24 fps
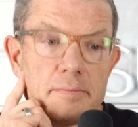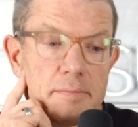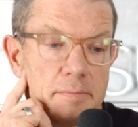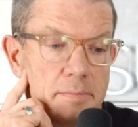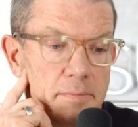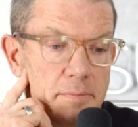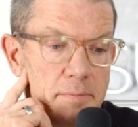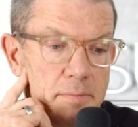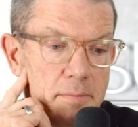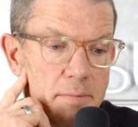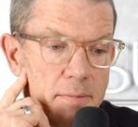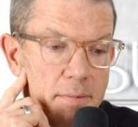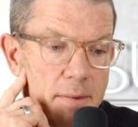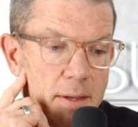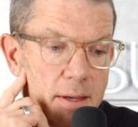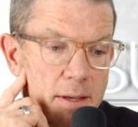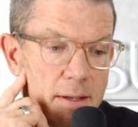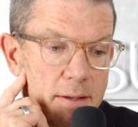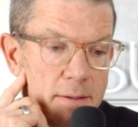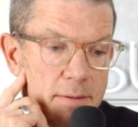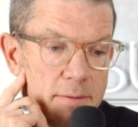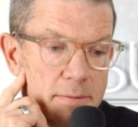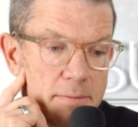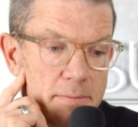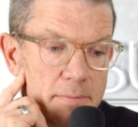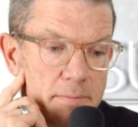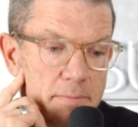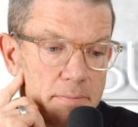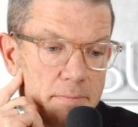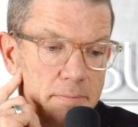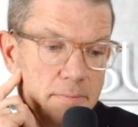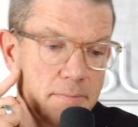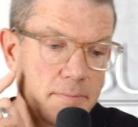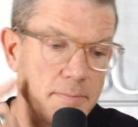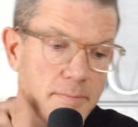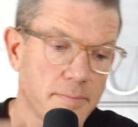
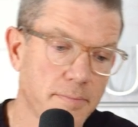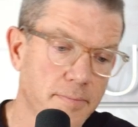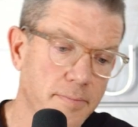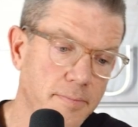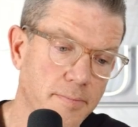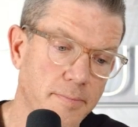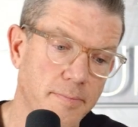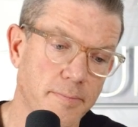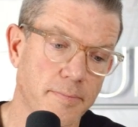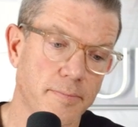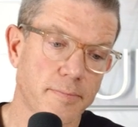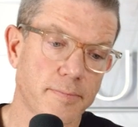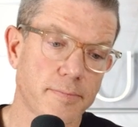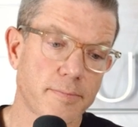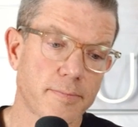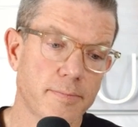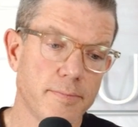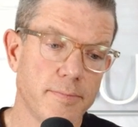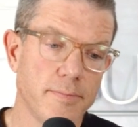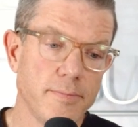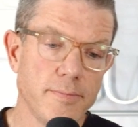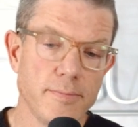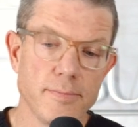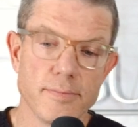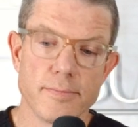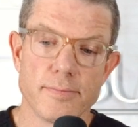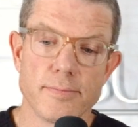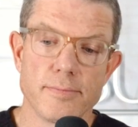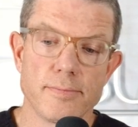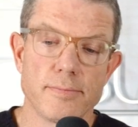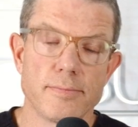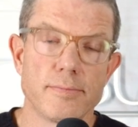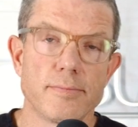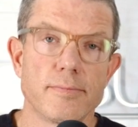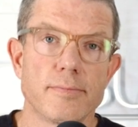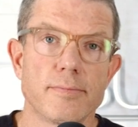
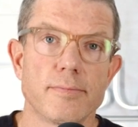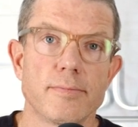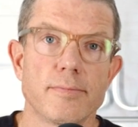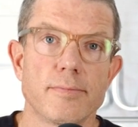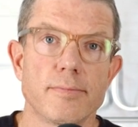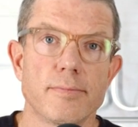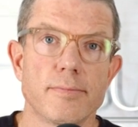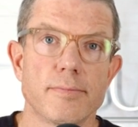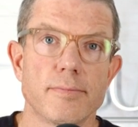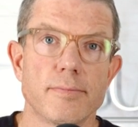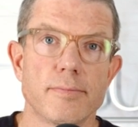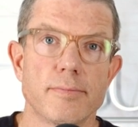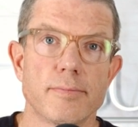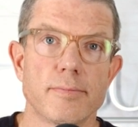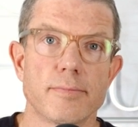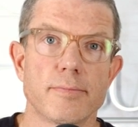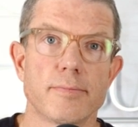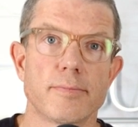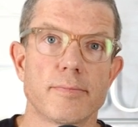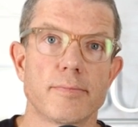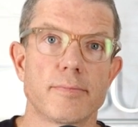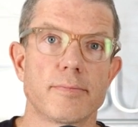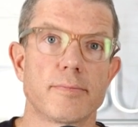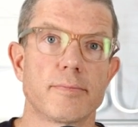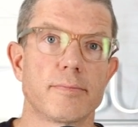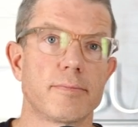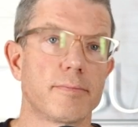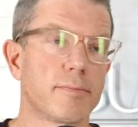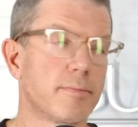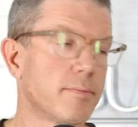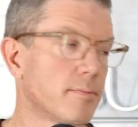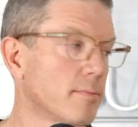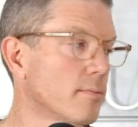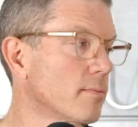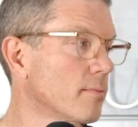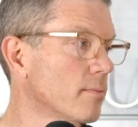
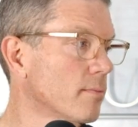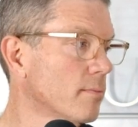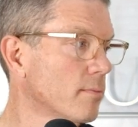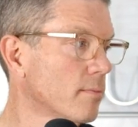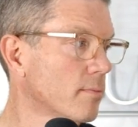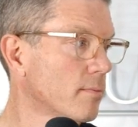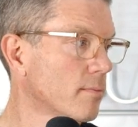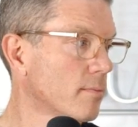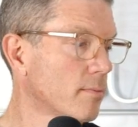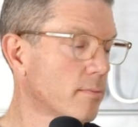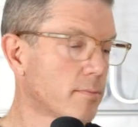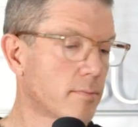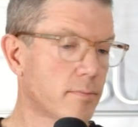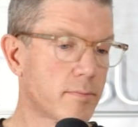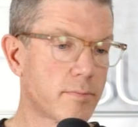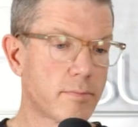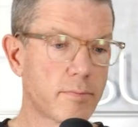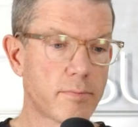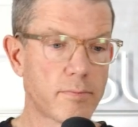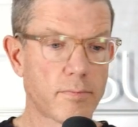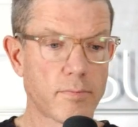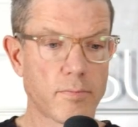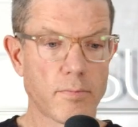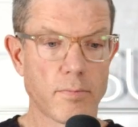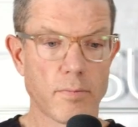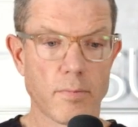[no speech]